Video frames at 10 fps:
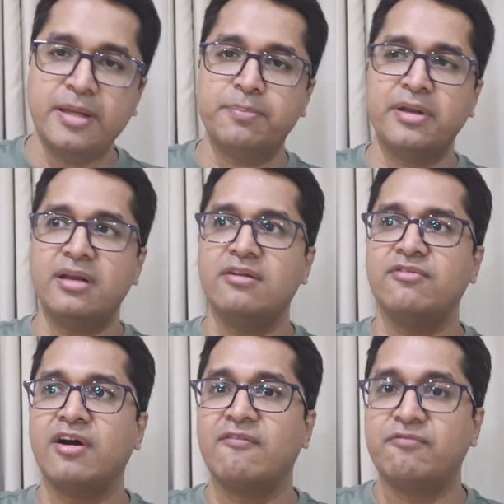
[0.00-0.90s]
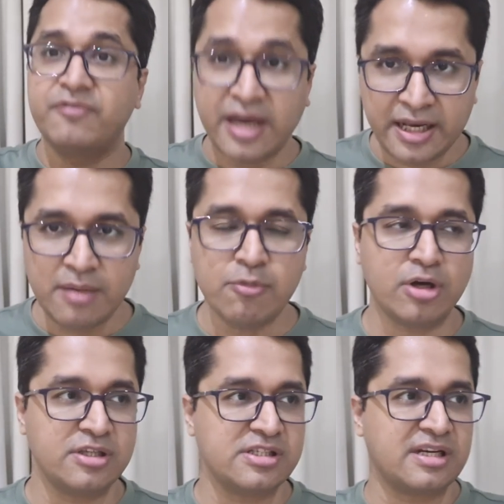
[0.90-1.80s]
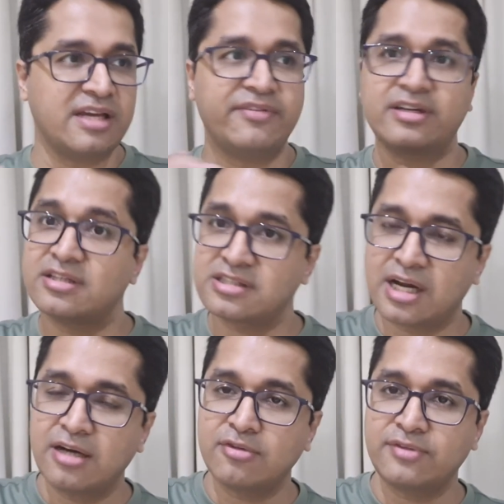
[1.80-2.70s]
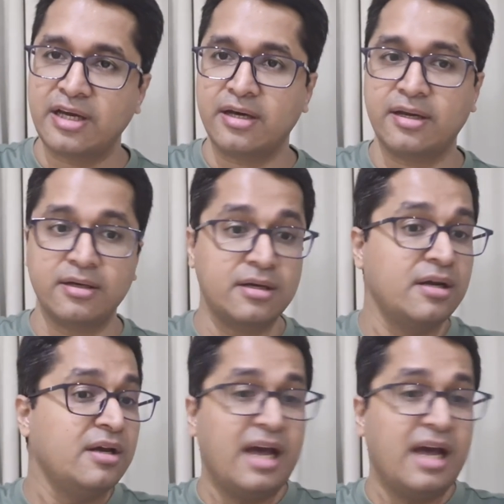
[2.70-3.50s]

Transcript: people live a very modest life at the start of their career,